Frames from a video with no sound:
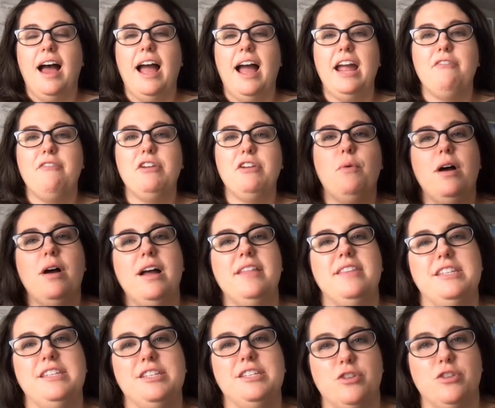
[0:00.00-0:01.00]
Hi, everyone.
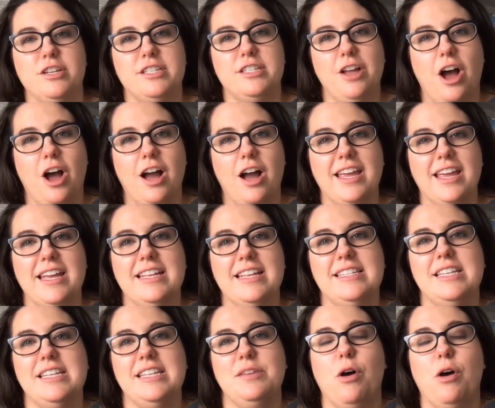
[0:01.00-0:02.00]
This is Kristan
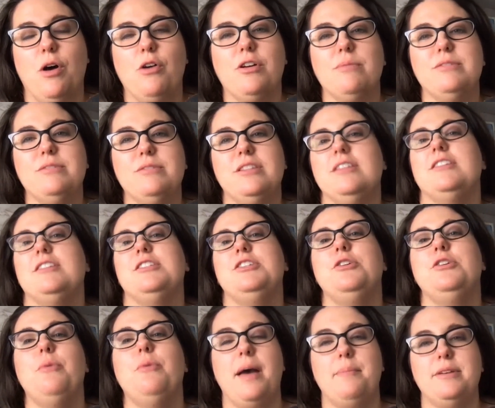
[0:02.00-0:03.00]
Hawkins, and welcome to this
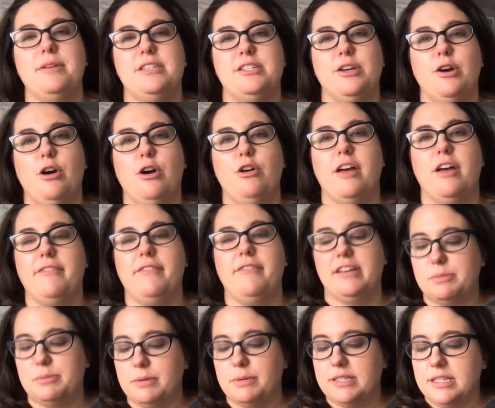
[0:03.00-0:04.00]
new episode of the
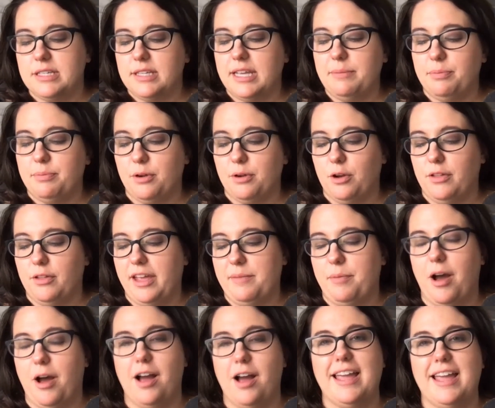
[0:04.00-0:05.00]
Explicitly Pro-Life
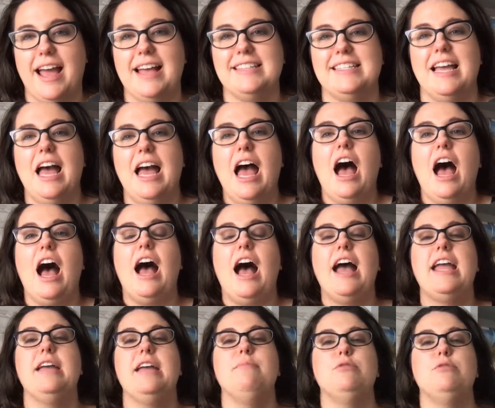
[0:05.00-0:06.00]
podcast.
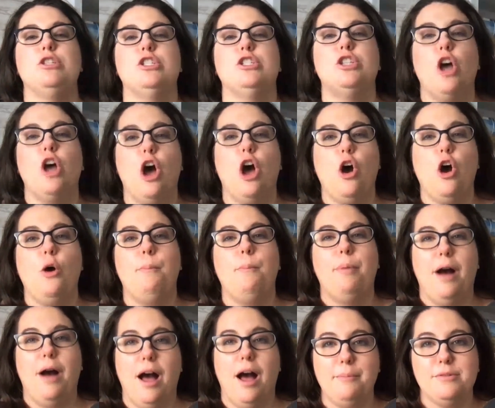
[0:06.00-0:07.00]
I am so
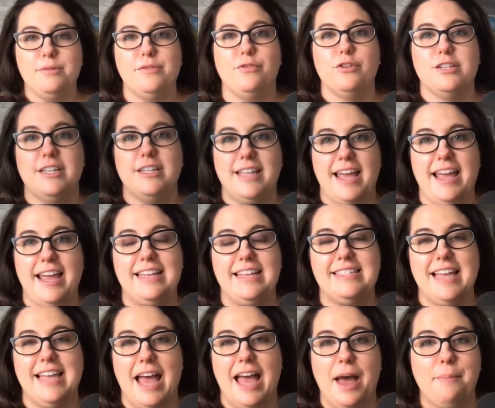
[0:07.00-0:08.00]
pumped for
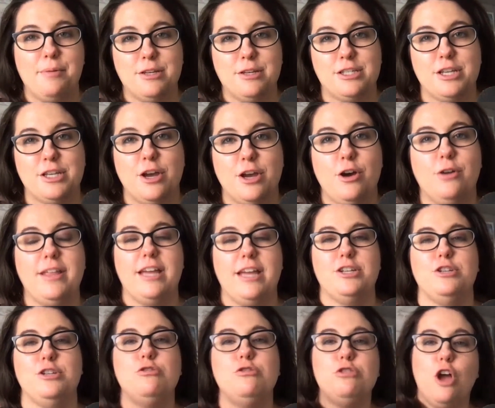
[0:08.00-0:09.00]
today's episode. As
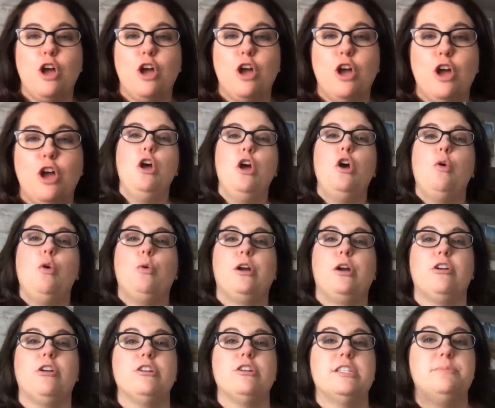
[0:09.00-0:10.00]
you know, we're
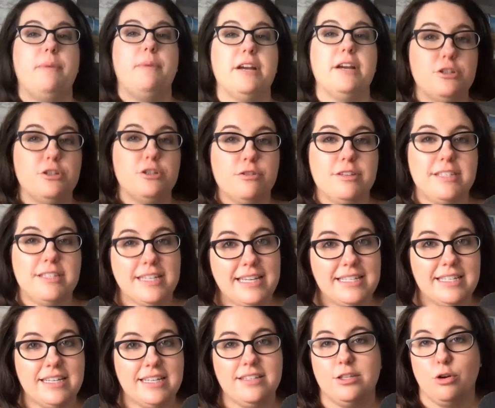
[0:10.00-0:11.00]
in our special
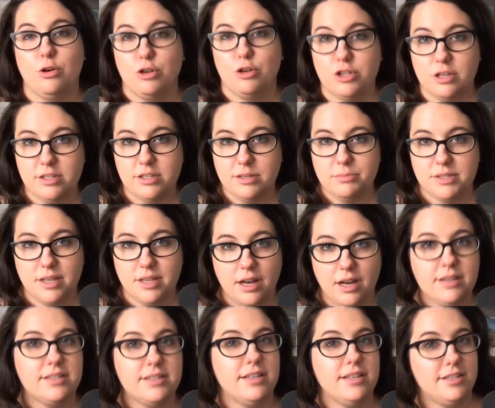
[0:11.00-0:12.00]
season, Socialism
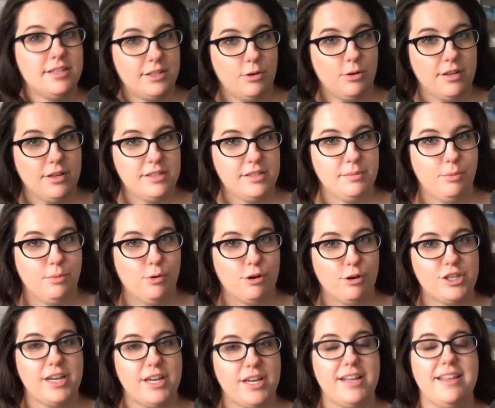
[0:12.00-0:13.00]
Sucks, and so does
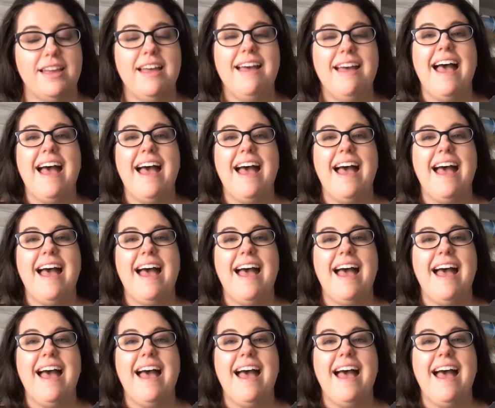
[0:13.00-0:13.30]
abortion.